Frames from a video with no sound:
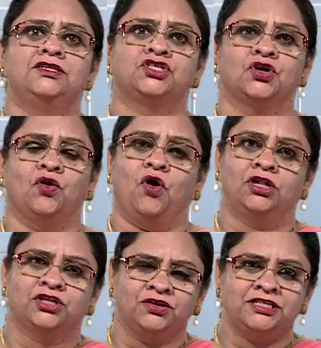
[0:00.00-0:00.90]
So,
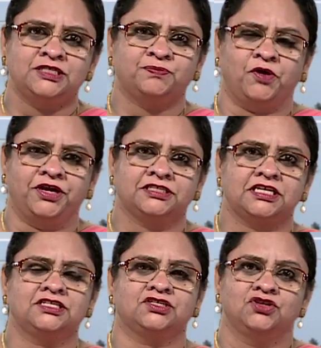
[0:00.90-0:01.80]
although this point
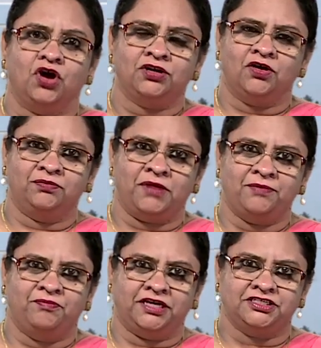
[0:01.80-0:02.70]
is not on
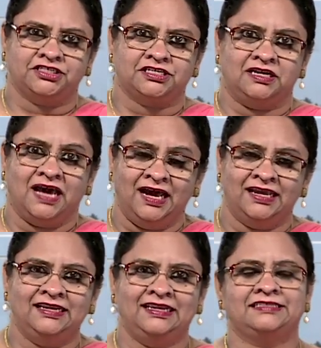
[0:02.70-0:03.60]
my budget line,